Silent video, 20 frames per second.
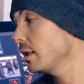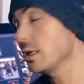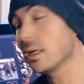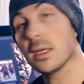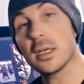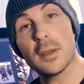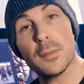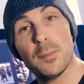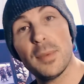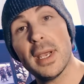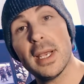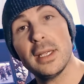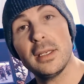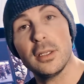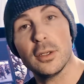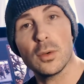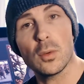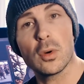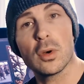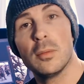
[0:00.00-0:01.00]
Companion
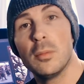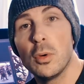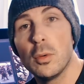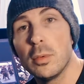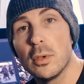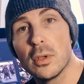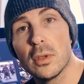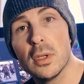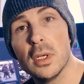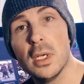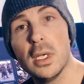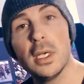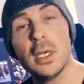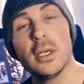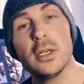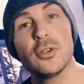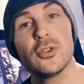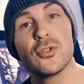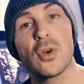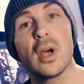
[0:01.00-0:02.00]
or a mobile
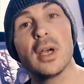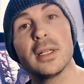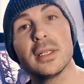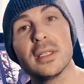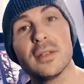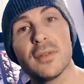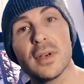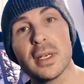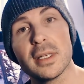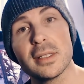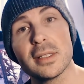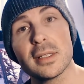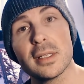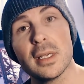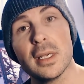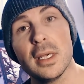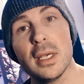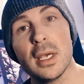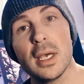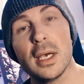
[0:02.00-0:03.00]
drawing device,
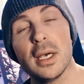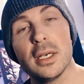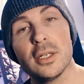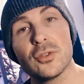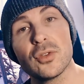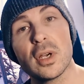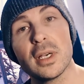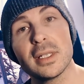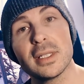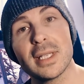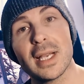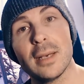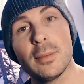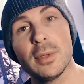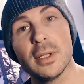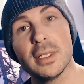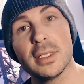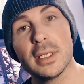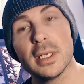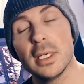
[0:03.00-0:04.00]
drawing tablet,